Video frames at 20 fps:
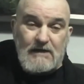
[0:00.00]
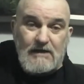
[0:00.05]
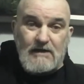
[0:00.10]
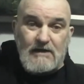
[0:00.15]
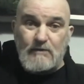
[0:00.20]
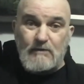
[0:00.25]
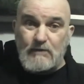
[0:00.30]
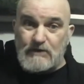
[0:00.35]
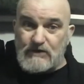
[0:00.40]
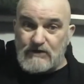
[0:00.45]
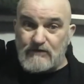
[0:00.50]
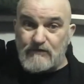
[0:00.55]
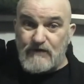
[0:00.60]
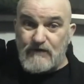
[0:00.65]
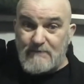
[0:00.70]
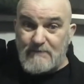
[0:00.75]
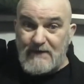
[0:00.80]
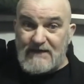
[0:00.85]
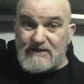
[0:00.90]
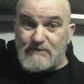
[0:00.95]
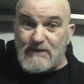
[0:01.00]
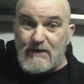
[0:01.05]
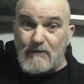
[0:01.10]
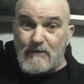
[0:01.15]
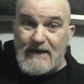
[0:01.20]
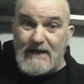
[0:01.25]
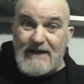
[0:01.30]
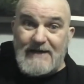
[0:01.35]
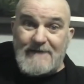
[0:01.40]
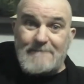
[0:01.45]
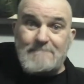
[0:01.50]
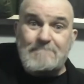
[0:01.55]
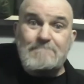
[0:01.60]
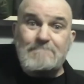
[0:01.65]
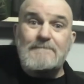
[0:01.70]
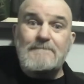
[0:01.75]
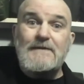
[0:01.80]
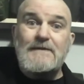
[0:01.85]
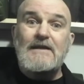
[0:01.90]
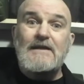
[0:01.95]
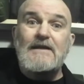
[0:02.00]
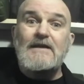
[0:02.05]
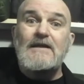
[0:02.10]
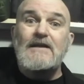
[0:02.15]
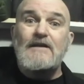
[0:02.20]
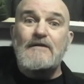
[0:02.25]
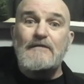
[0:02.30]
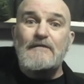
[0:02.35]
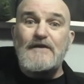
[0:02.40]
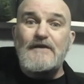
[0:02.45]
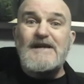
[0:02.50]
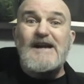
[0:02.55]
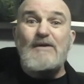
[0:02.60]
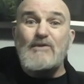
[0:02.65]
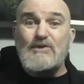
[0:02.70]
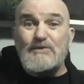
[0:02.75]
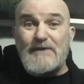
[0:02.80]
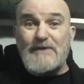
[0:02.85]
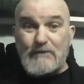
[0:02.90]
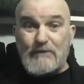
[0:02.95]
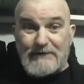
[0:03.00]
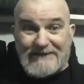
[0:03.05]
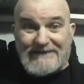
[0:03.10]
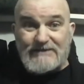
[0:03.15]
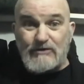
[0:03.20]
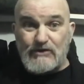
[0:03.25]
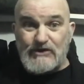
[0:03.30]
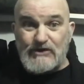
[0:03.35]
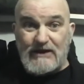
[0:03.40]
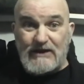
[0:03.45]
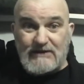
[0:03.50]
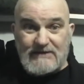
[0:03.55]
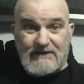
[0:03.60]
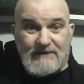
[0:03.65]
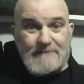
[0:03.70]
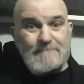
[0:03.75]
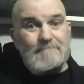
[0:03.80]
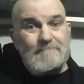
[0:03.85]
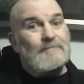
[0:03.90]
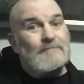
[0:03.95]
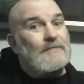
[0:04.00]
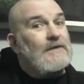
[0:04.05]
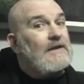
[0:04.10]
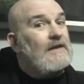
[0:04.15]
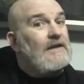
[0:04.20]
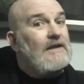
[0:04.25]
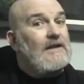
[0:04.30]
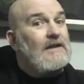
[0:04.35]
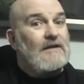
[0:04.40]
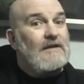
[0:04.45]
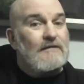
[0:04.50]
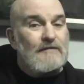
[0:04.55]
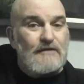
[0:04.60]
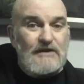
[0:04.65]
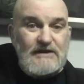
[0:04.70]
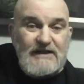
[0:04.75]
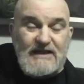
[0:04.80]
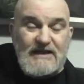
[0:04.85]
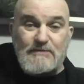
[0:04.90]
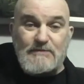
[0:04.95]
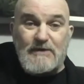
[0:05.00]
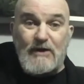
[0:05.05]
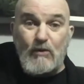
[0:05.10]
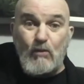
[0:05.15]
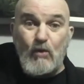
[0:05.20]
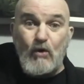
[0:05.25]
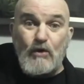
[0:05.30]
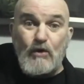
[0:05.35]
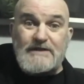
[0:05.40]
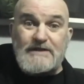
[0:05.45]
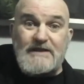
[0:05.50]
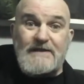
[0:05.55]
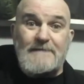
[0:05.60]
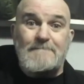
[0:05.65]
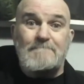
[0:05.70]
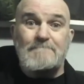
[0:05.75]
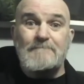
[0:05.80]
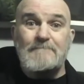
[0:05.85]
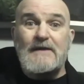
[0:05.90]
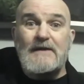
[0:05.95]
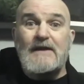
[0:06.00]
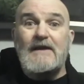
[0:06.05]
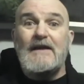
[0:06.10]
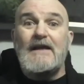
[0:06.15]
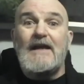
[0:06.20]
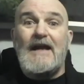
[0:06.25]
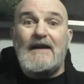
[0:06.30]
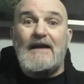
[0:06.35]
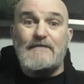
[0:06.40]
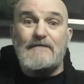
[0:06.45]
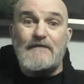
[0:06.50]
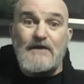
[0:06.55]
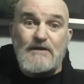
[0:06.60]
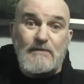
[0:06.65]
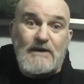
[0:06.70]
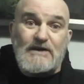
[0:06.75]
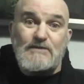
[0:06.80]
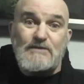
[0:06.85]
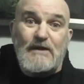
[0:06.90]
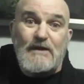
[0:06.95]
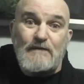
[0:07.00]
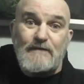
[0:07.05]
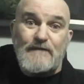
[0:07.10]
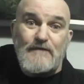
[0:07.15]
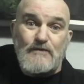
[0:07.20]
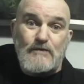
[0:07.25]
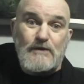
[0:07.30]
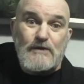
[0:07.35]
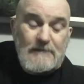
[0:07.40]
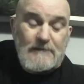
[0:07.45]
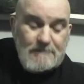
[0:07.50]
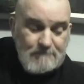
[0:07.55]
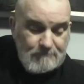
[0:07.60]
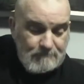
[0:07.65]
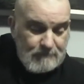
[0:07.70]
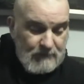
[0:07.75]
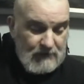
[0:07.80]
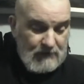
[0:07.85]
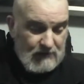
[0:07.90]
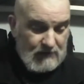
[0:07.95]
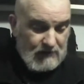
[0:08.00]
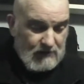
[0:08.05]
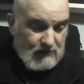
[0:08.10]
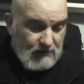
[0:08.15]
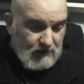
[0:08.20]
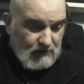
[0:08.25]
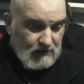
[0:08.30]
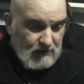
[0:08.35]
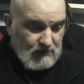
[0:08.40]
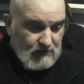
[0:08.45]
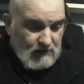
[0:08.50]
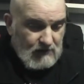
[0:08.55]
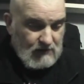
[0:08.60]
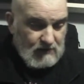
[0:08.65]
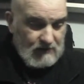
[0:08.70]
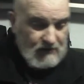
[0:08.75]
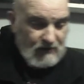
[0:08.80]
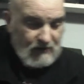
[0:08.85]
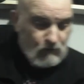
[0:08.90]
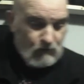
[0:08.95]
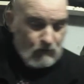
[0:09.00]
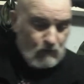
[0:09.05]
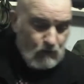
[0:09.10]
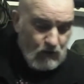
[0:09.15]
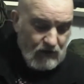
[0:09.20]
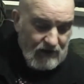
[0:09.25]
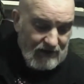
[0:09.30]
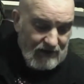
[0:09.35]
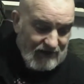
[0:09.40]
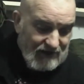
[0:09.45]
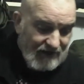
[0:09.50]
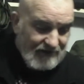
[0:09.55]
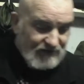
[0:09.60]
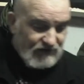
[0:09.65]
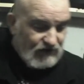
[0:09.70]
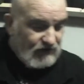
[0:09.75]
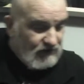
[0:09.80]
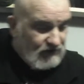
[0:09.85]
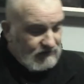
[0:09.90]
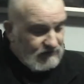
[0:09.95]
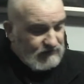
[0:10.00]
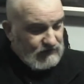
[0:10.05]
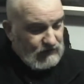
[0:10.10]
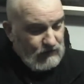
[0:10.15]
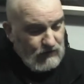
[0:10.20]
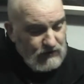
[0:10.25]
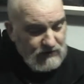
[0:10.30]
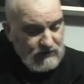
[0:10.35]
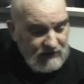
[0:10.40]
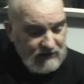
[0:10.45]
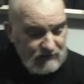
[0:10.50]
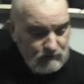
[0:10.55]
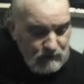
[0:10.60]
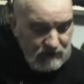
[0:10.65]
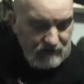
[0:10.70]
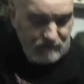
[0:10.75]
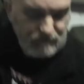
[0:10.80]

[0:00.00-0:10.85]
which is 3 minutes without air, 3 hours without heat or shelter, 3 days without water, and 3 weeks without food. Now what I like to look at with